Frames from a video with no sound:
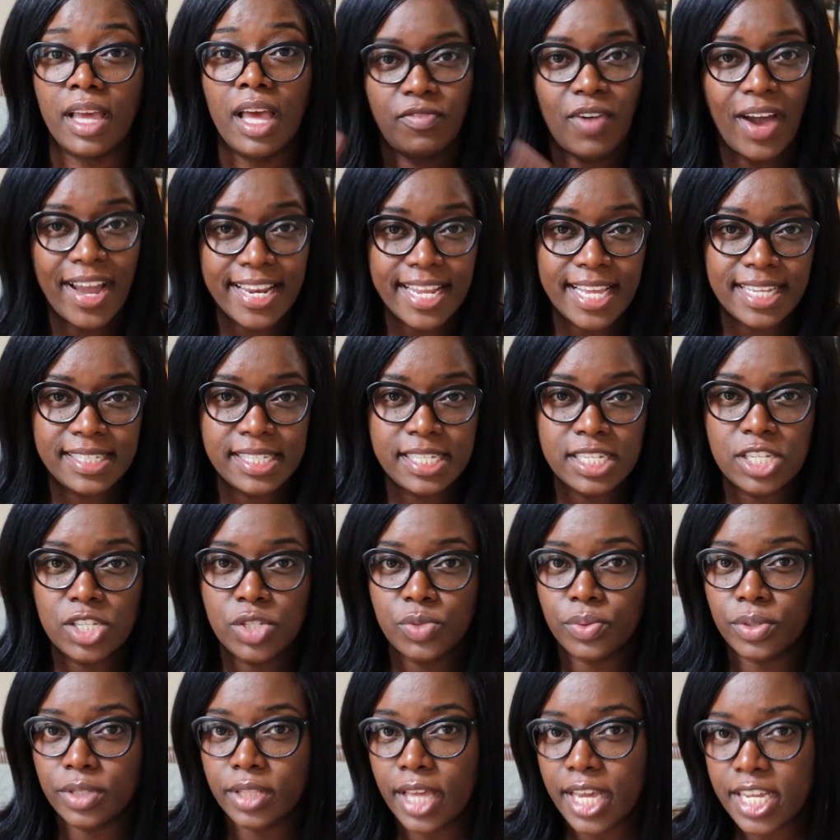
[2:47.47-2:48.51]

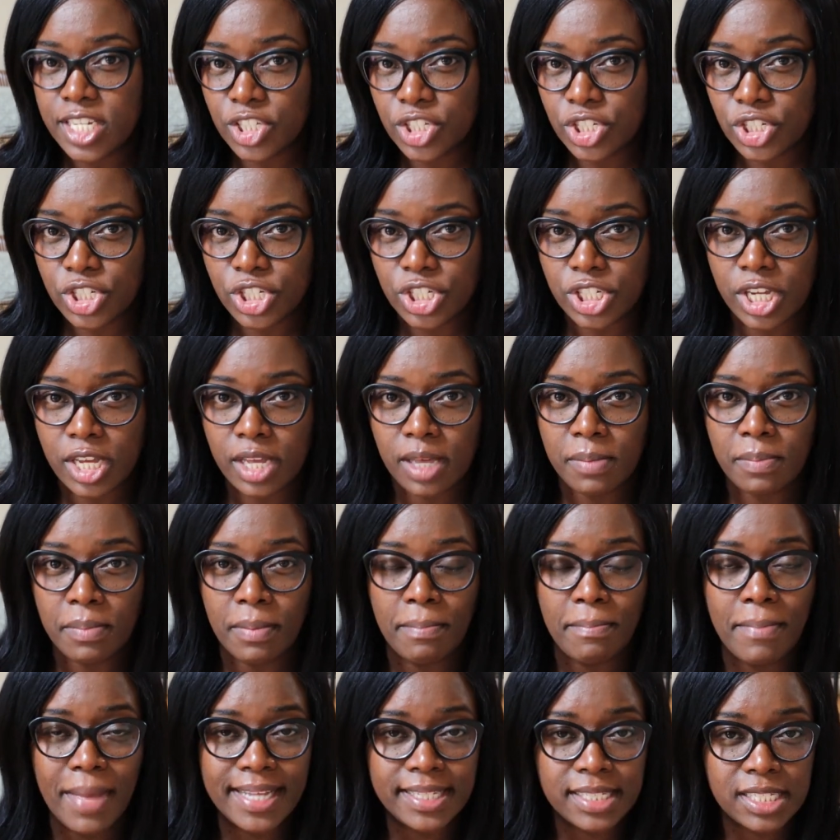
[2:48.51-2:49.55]
Finances, relationship,
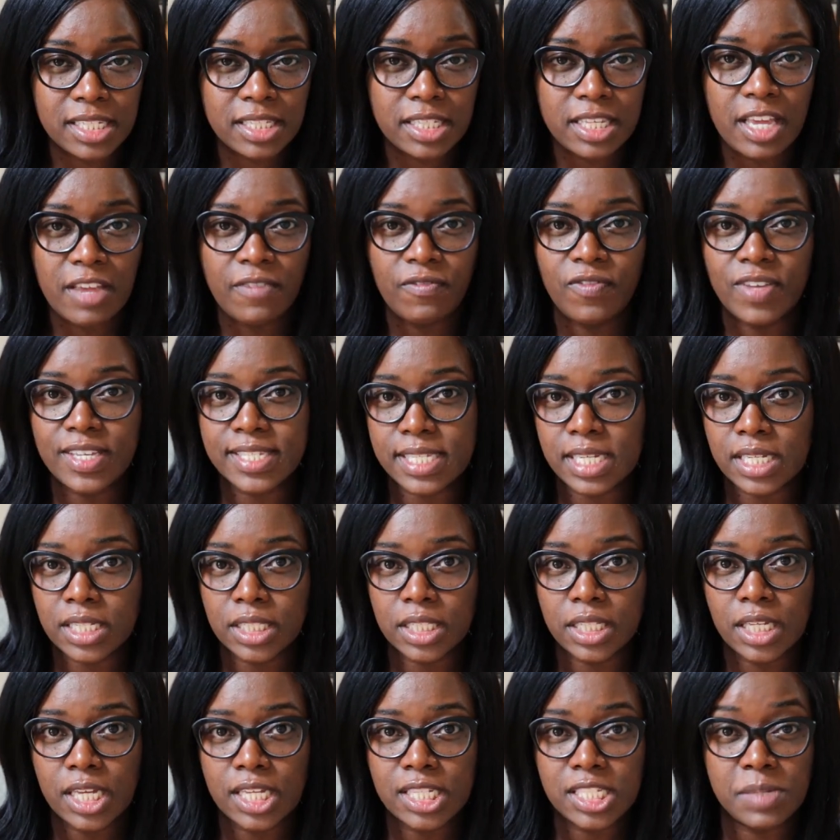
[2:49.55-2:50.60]
mentally,
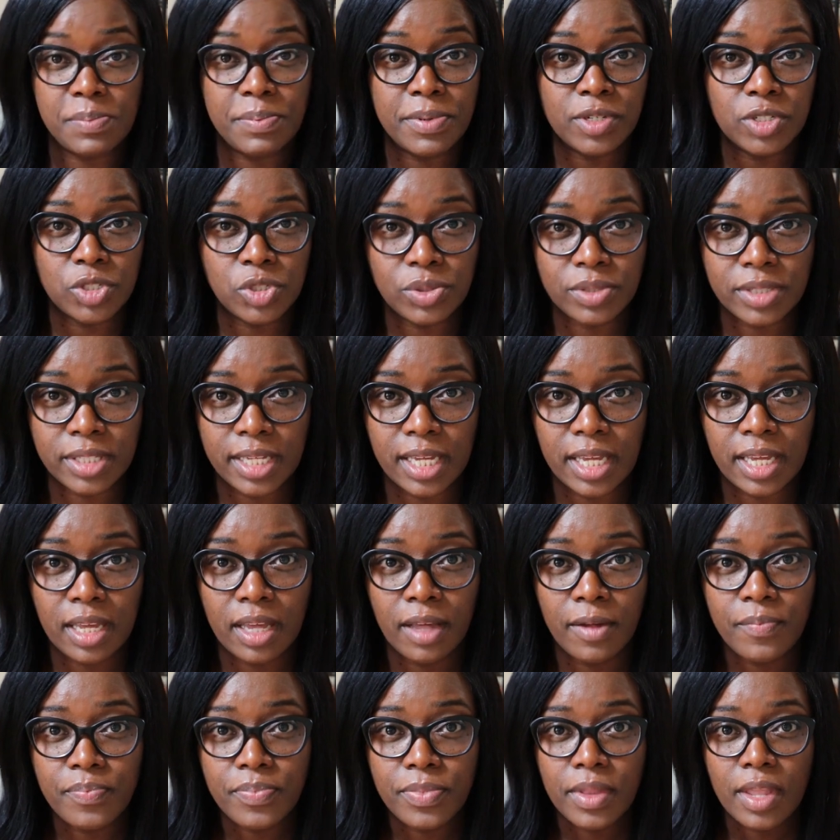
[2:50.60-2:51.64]
physically,
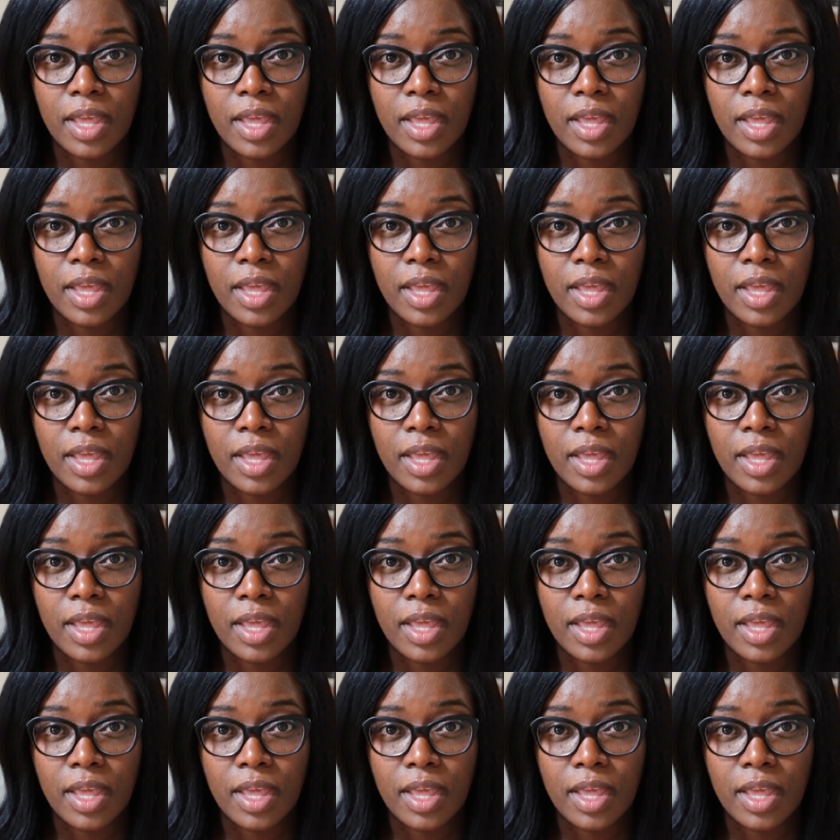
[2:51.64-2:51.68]
spiritually.